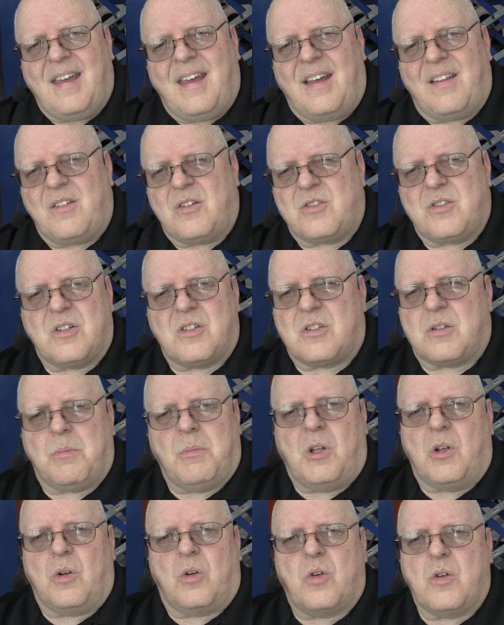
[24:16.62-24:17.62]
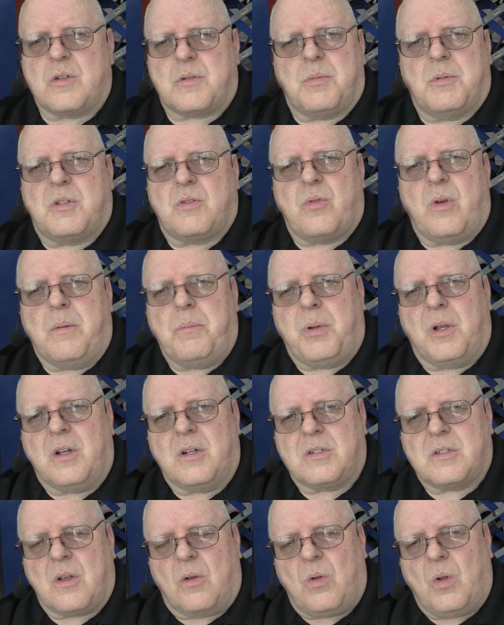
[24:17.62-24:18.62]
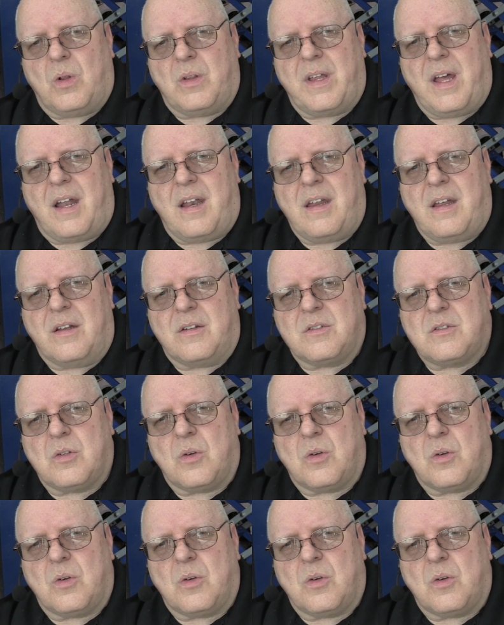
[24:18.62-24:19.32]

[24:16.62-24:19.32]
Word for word: And there's just some little Christmas tree plugs that hold that in.